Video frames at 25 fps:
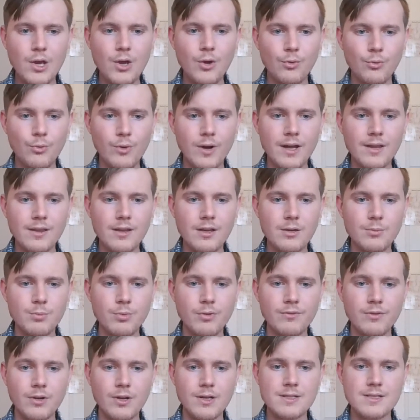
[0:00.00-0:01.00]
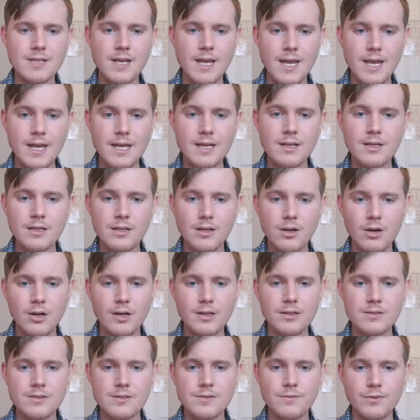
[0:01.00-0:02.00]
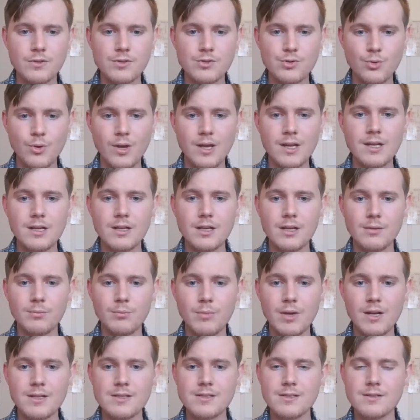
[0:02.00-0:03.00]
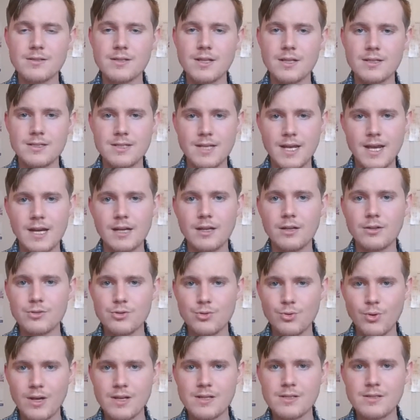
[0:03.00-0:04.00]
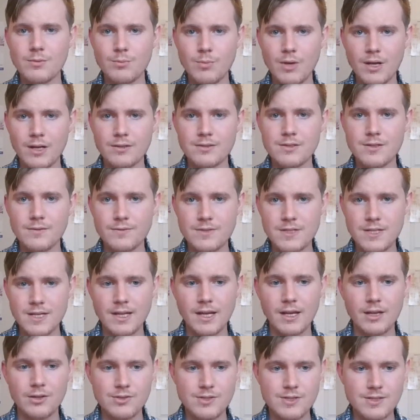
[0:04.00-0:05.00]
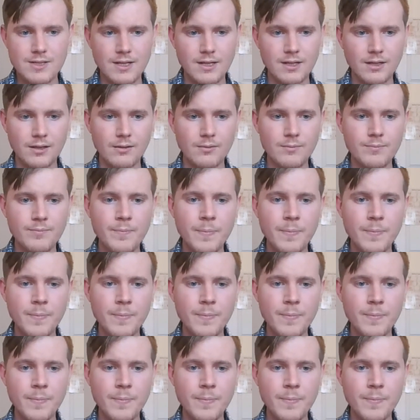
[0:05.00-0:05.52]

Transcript: Rather, it provides a handy guidance for trade in medicines containing trace amounts of THC.